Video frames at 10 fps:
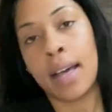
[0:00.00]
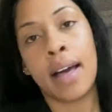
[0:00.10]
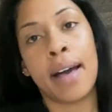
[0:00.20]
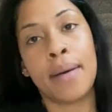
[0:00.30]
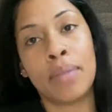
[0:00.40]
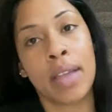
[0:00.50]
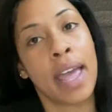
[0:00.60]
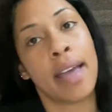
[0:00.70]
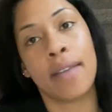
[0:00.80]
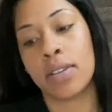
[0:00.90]
um, but
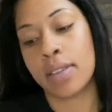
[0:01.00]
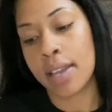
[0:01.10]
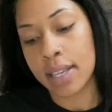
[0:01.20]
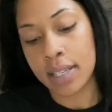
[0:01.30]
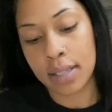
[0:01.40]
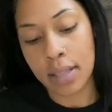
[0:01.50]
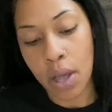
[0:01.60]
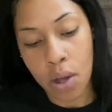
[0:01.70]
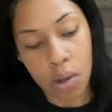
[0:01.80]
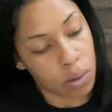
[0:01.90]
yeah, everything is
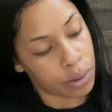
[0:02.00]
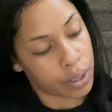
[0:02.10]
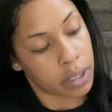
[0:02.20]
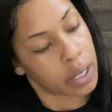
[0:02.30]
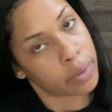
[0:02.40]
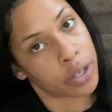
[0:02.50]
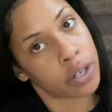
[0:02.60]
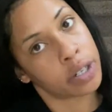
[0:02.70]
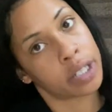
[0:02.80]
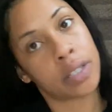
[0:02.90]
so
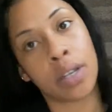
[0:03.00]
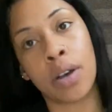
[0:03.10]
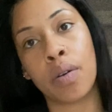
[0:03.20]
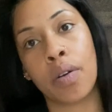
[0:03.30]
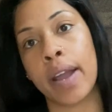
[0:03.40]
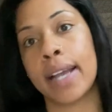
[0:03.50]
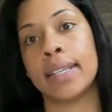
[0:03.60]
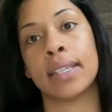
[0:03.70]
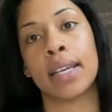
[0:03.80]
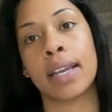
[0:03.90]
similar. It's so
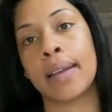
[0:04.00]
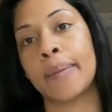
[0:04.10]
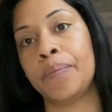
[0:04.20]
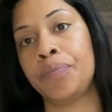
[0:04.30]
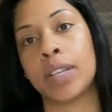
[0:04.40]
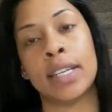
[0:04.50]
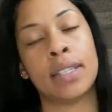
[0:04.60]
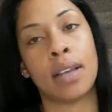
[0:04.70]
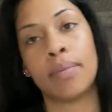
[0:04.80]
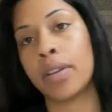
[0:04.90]
crazy. It's
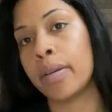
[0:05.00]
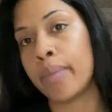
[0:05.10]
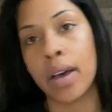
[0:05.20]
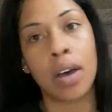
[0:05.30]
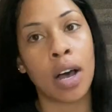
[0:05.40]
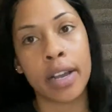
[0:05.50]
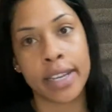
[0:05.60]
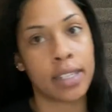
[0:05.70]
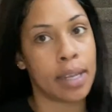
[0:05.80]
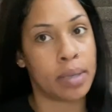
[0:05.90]
something about
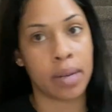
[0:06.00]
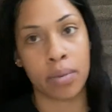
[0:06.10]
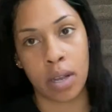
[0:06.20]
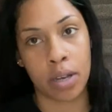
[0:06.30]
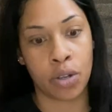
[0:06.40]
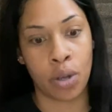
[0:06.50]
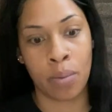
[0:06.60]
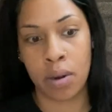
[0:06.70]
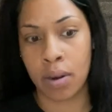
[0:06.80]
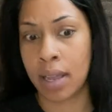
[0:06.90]
August, September,
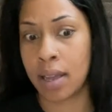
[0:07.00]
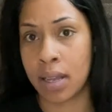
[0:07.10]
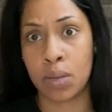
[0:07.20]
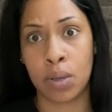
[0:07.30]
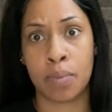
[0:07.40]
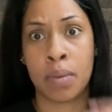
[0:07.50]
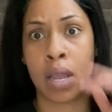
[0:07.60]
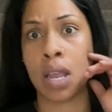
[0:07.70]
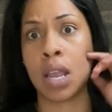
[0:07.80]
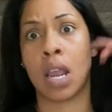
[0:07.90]
October, I guess, with
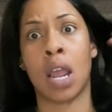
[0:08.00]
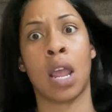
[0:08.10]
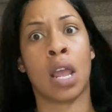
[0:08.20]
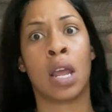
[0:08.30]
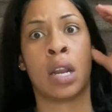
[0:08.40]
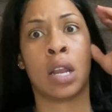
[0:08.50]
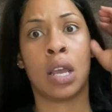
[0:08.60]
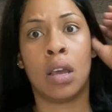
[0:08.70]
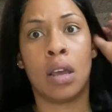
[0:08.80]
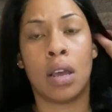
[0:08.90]
me and
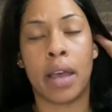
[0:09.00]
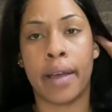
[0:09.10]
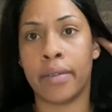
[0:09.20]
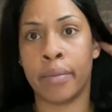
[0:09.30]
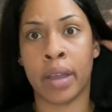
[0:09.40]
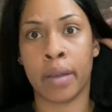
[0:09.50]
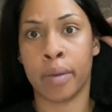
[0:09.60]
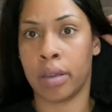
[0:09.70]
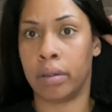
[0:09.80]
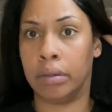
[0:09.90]
having a
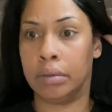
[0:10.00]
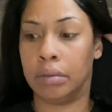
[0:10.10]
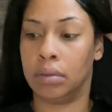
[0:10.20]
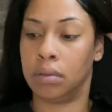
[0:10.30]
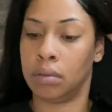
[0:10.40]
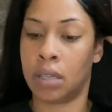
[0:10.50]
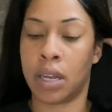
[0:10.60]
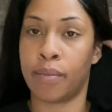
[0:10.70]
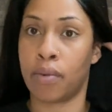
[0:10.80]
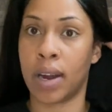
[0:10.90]
baby,
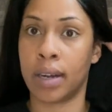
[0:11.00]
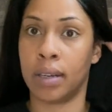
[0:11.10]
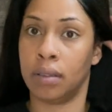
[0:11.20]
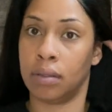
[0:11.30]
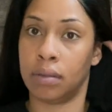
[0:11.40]
getting pregnant.